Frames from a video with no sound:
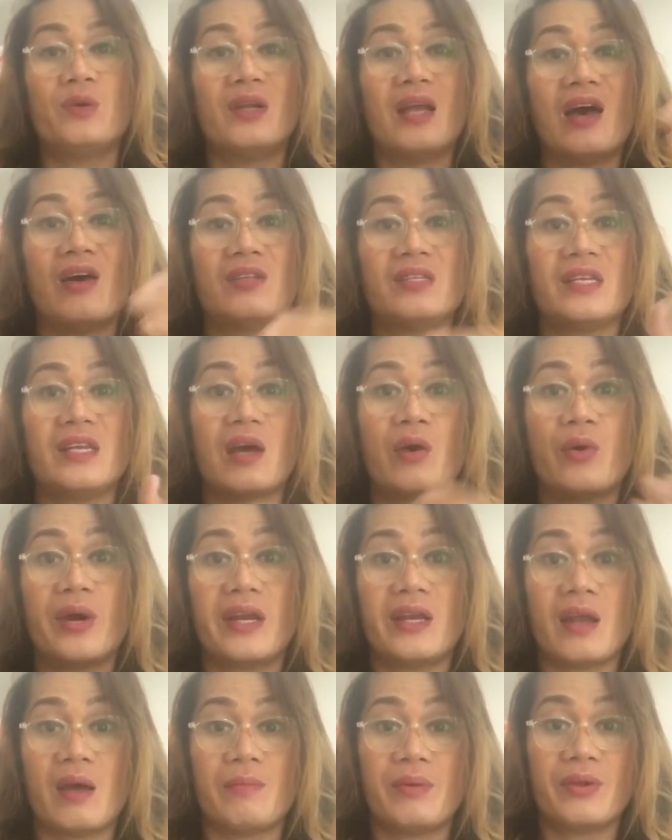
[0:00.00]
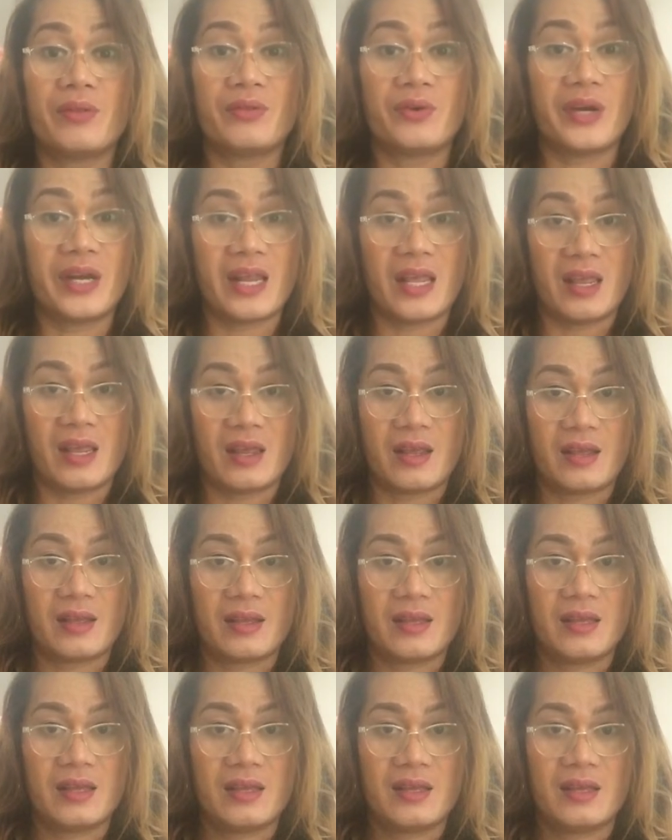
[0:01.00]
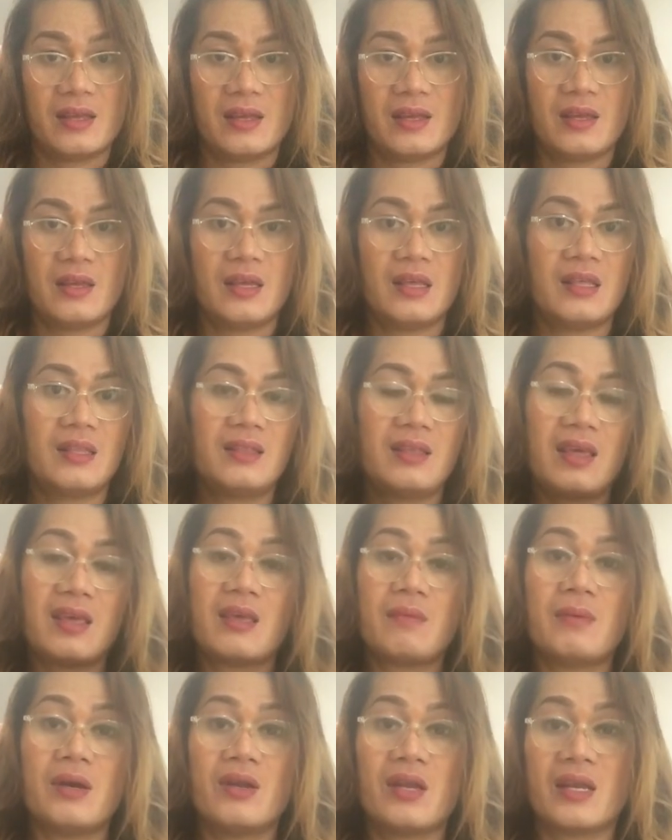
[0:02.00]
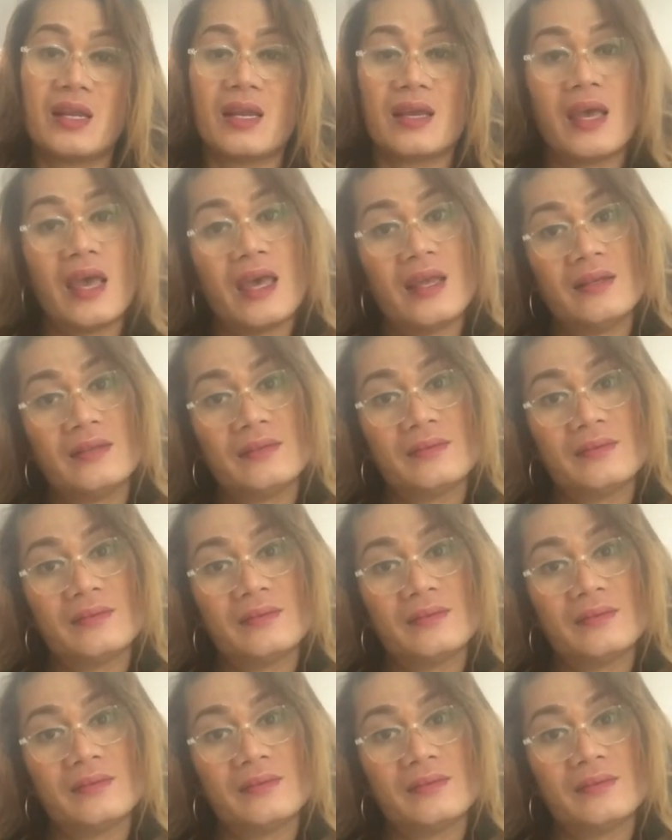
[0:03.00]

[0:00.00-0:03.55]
out in our number 30? Think about it again.